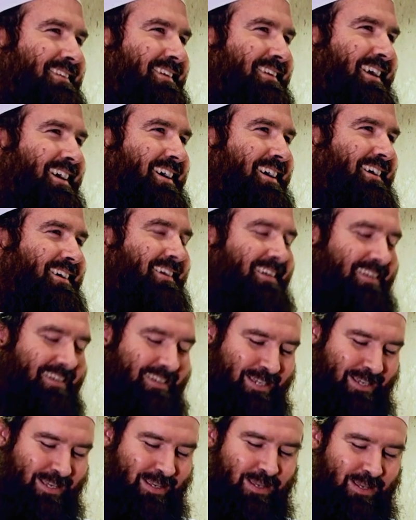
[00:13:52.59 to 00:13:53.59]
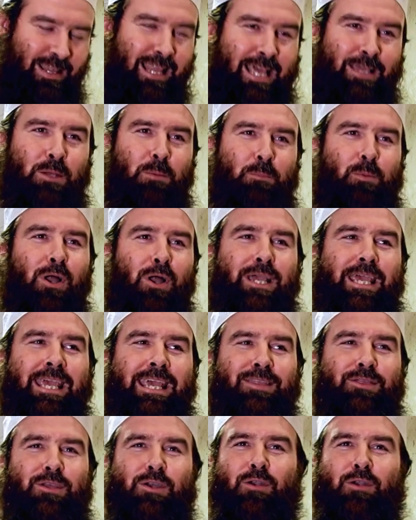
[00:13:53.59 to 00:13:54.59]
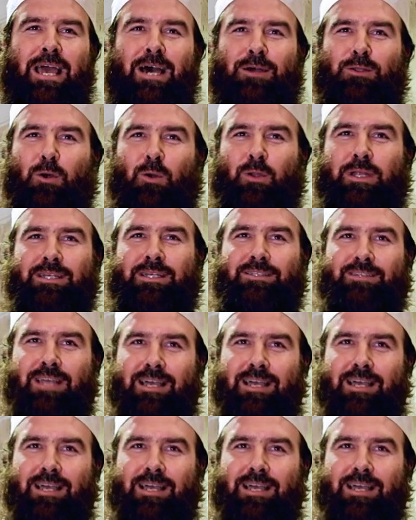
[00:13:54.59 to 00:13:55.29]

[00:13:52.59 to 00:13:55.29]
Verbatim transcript: Huh? Like they're plucking at the ground only.